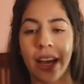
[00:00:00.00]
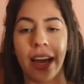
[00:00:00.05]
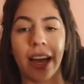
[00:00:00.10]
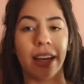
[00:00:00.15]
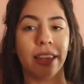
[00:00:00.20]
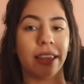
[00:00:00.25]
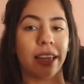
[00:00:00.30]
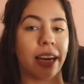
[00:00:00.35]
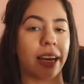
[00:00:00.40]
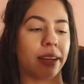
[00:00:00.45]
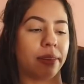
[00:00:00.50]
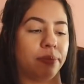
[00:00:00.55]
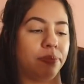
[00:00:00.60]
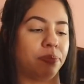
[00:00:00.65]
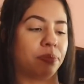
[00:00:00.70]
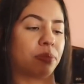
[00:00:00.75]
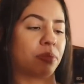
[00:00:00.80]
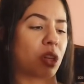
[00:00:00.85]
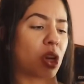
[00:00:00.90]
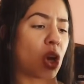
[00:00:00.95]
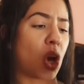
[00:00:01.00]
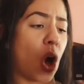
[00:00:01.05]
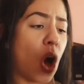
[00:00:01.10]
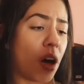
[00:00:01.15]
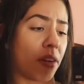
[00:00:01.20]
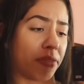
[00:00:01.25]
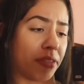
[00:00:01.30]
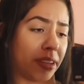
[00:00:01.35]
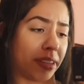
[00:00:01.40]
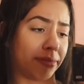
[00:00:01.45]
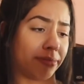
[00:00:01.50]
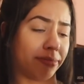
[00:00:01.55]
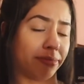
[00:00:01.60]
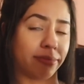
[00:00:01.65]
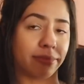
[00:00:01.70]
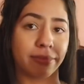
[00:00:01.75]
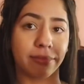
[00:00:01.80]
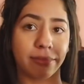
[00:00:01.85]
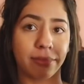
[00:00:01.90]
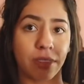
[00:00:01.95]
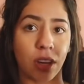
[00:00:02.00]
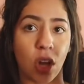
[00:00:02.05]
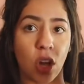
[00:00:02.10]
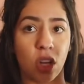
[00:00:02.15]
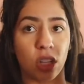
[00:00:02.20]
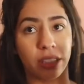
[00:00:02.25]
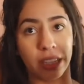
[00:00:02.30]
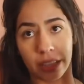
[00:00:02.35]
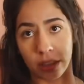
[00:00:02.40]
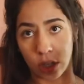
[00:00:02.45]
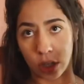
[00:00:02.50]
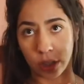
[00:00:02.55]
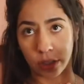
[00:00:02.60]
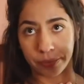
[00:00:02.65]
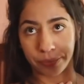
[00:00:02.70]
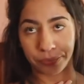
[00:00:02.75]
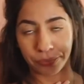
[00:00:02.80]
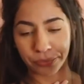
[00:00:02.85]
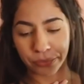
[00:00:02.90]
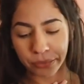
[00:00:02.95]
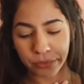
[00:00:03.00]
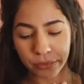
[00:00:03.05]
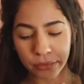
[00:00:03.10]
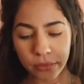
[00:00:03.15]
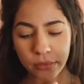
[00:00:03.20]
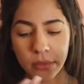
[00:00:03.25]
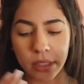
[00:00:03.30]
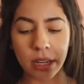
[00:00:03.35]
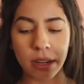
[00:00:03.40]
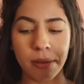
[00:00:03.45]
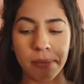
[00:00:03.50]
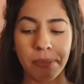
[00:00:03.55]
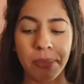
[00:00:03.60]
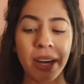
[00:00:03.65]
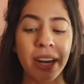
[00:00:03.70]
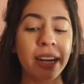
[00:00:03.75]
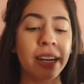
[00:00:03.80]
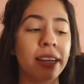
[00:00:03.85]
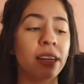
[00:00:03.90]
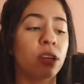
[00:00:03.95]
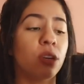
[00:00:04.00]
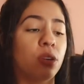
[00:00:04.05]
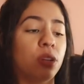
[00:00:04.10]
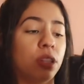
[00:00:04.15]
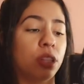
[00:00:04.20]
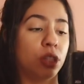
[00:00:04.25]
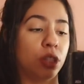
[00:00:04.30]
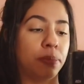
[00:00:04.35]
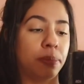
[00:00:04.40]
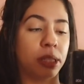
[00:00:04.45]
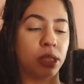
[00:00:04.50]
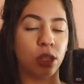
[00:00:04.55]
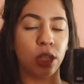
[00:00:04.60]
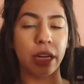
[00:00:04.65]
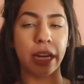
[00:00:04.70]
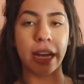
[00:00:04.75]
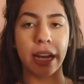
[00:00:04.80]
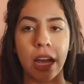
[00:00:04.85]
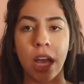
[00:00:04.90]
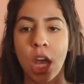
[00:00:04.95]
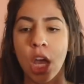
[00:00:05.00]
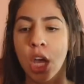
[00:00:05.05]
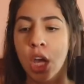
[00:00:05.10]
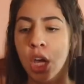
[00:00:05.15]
and like coughing all day long. But I didn't go to the gym yesterday,